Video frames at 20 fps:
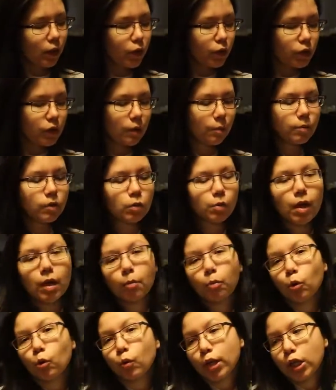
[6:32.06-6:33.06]
Use them to make
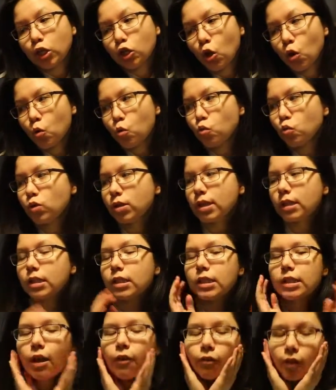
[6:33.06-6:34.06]
burritos
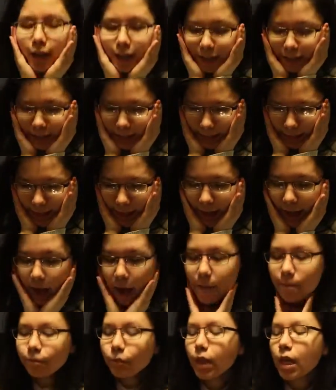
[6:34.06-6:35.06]
and stuff like
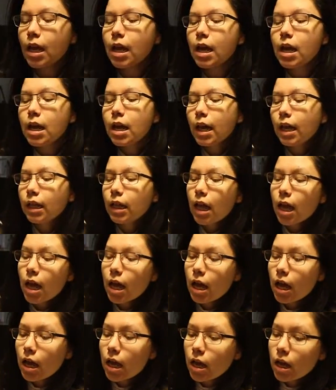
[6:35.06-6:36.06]
that. And
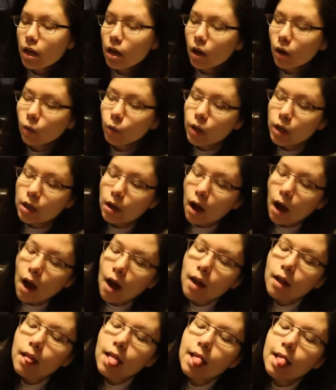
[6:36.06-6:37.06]
then we
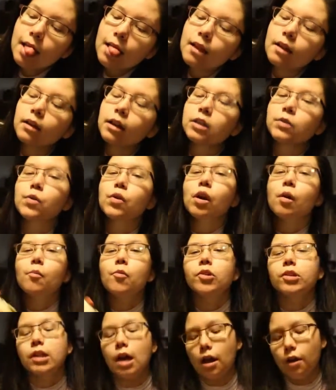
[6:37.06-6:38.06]
got, because we're
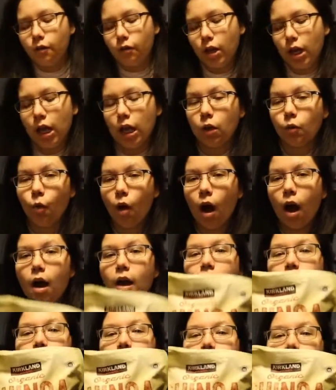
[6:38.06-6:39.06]
almost out of
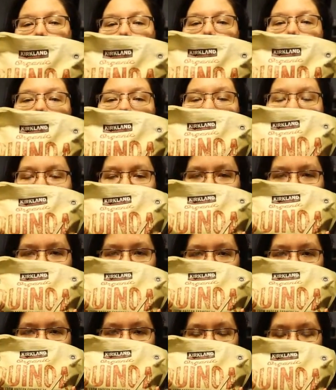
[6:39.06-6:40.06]
quinoa. Got
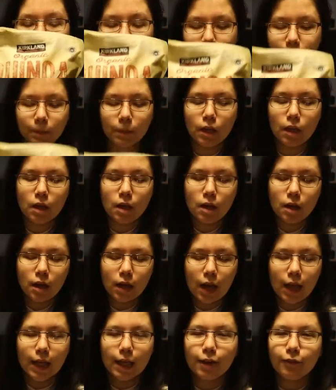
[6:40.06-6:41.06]
quinoa.
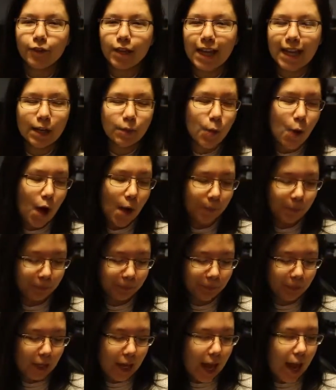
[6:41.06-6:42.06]
I love quinoa.
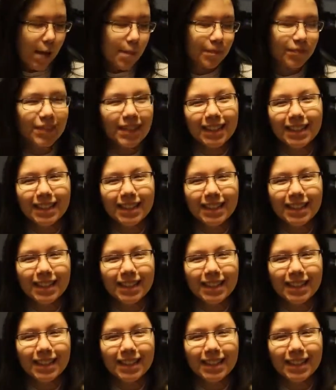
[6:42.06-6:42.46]
Okay.